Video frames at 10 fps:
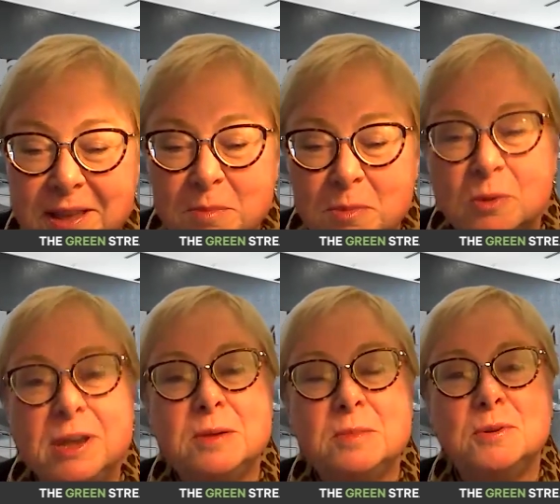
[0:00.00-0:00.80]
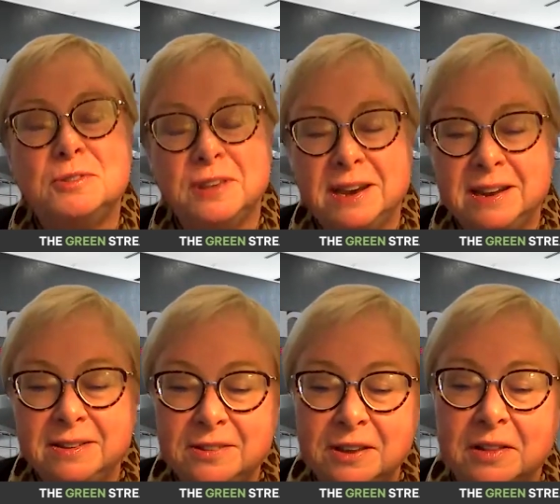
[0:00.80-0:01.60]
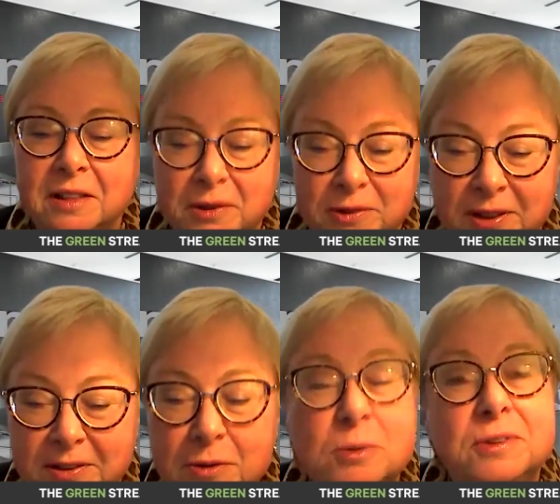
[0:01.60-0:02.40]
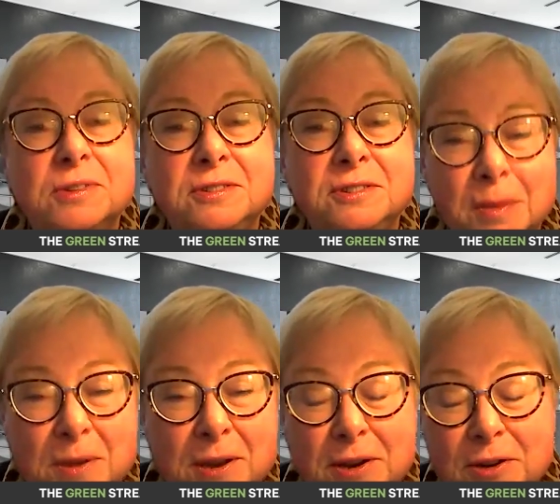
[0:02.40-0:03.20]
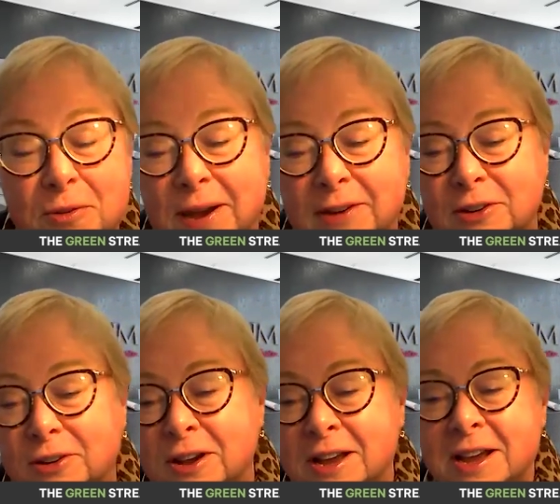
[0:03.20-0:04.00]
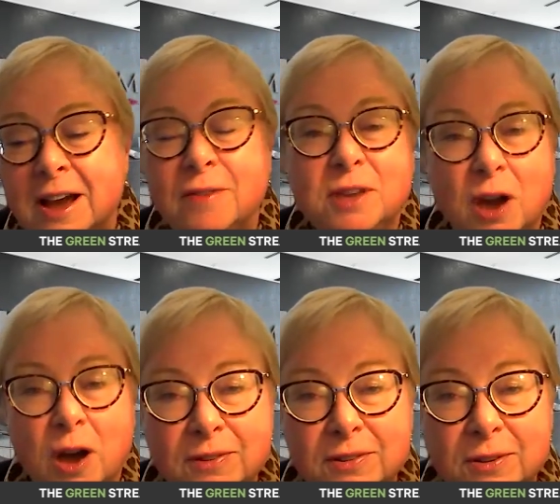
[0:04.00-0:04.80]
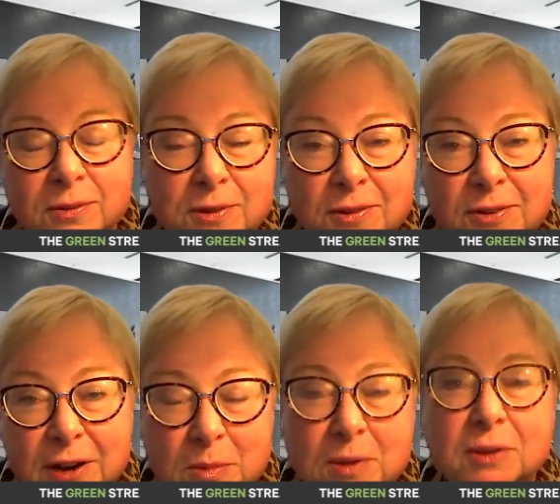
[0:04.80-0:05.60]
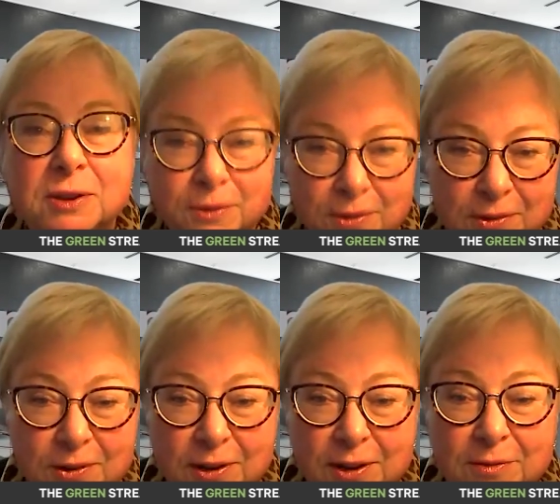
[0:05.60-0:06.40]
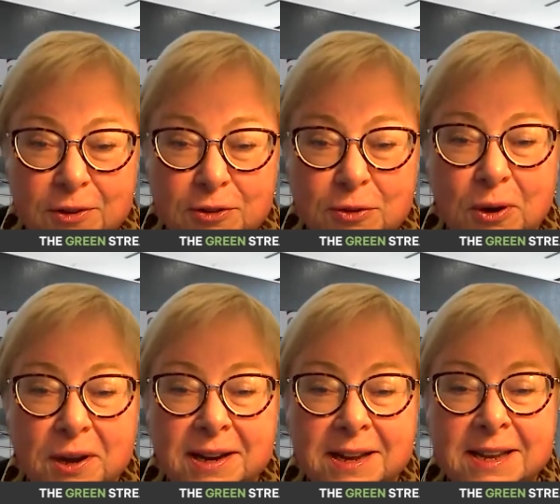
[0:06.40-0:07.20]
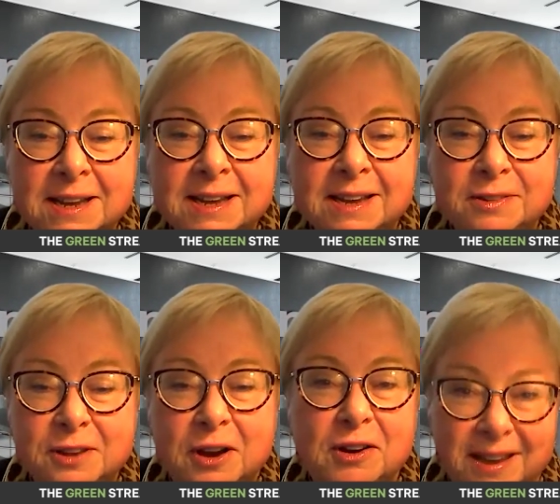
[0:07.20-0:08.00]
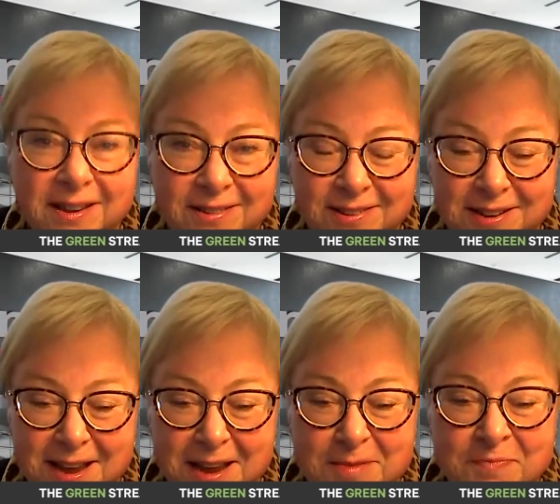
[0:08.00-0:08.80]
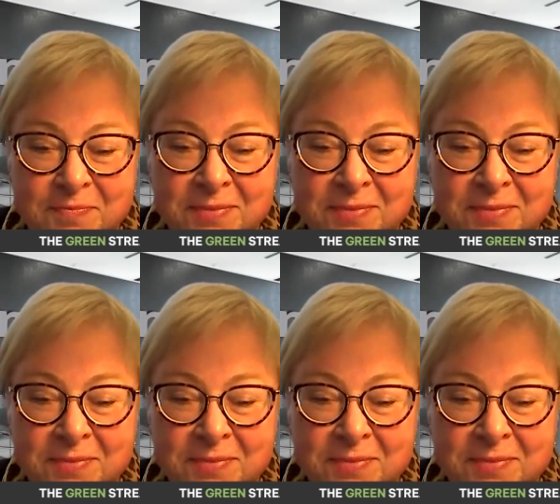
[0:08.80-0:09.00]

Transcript: that Maria Mercedes Galarza, who is Deputy Director of the Office of Sustainability for the City of Detroit, is our guest today.